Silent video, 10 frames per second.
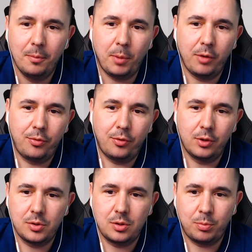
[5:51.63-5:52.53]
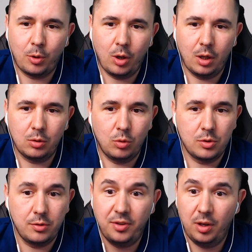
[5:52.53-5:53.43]
My first product
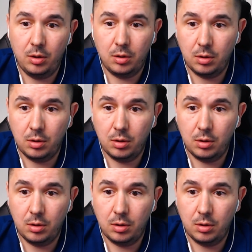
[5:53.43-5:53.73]
was a failure,